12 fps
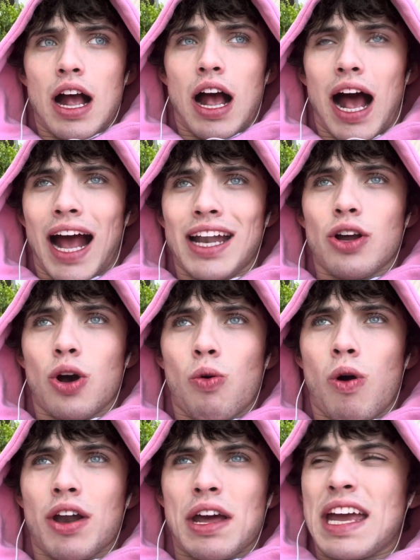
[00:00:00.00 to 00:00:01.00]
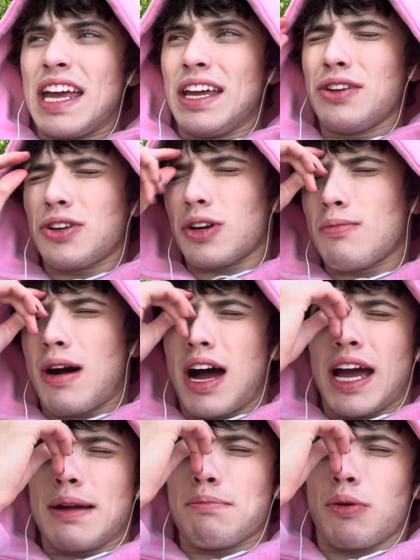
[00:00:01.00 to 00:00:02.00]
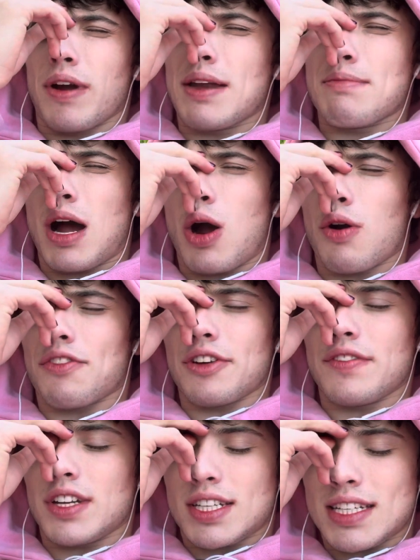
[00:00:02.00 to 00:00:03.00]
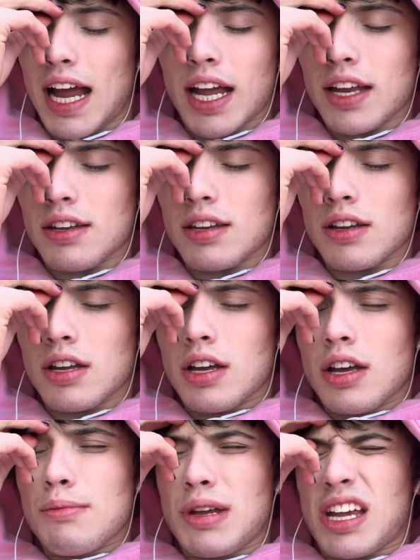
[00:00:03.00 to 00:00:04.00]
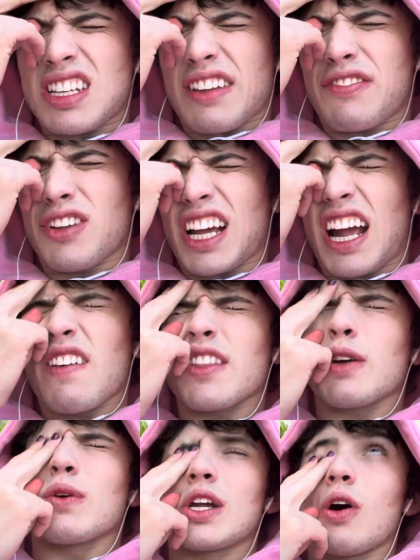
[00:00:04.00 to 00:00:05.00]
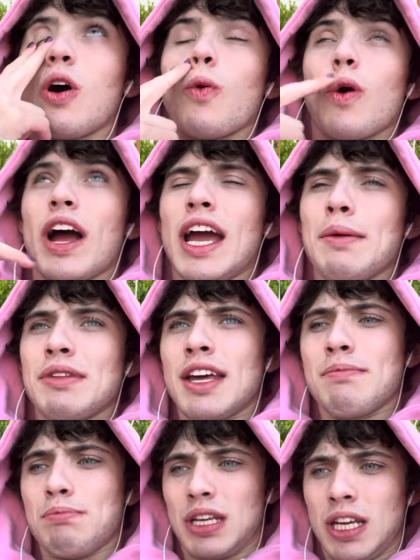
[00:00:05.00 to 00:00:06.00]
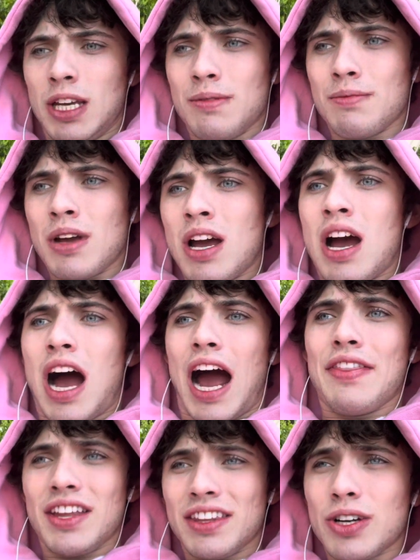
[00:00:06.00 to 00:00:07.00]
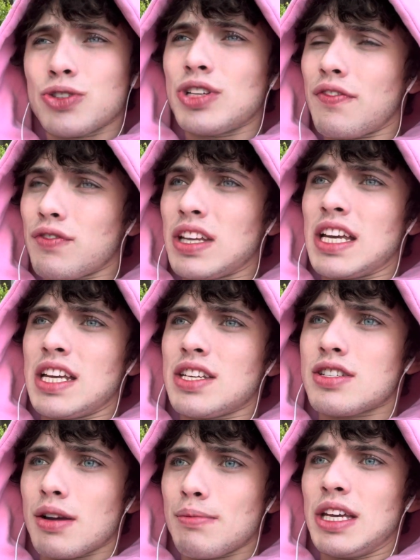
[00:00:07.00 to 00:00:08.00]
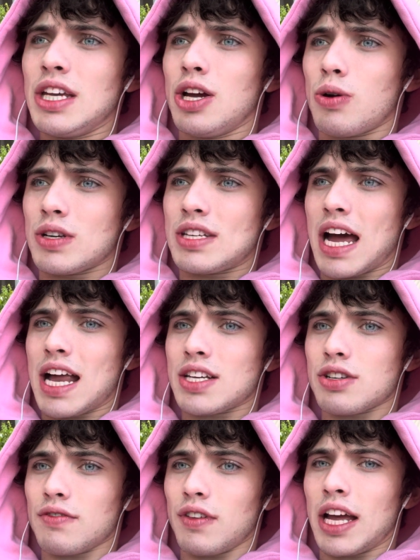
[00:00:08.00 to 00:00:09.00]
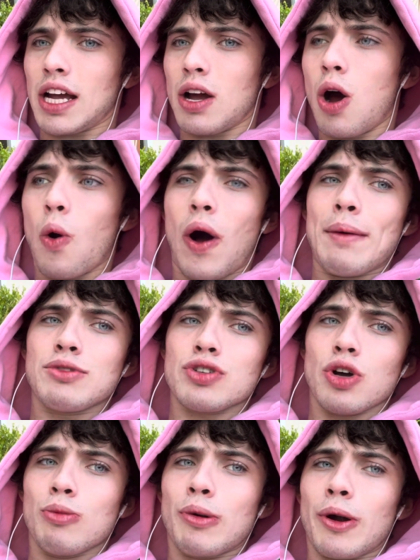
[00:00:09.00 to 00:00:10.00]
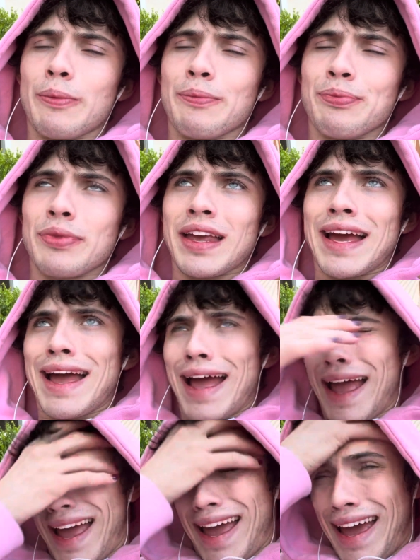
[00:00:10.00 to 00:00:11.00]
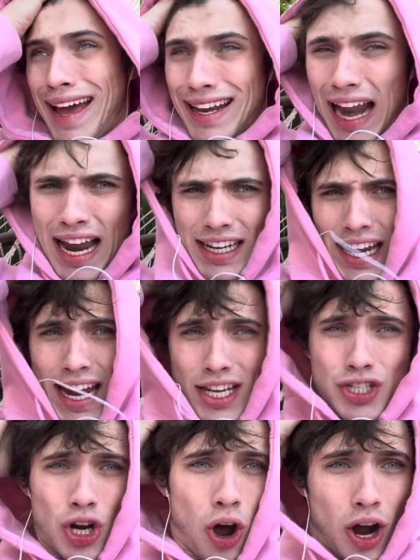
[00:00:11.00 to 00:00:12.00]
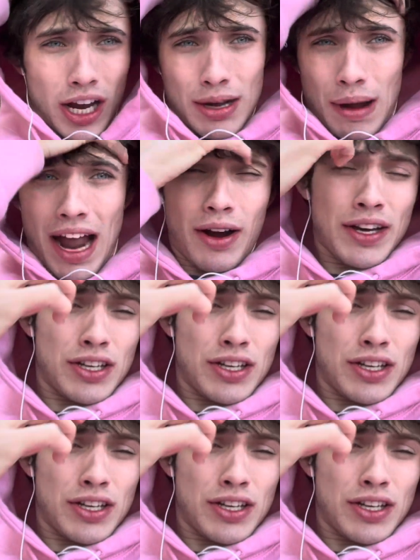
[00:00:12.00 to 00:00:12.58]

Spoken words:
I don't want to hinder my brain power for even a second, because I feel like everything would go away. But then B, I think there definitely is some ego attached of like, oh, I'm sober. And I hate talking, I already